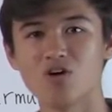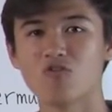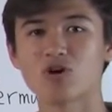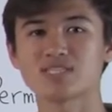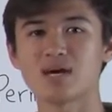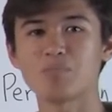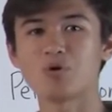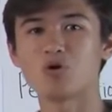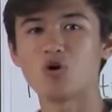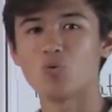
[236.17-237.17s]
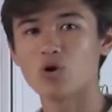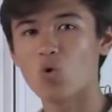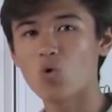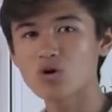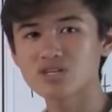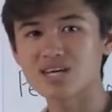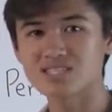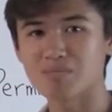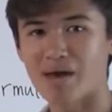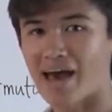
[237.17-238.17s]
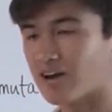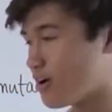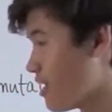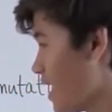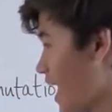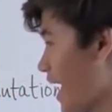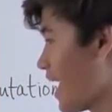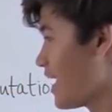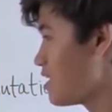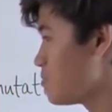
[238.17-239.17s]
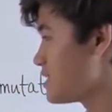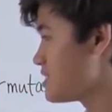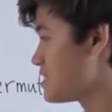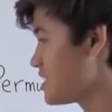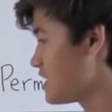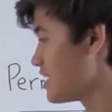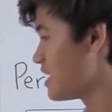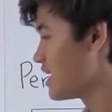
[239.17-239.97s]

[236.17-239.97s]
For example, when order doesn't matter, ABC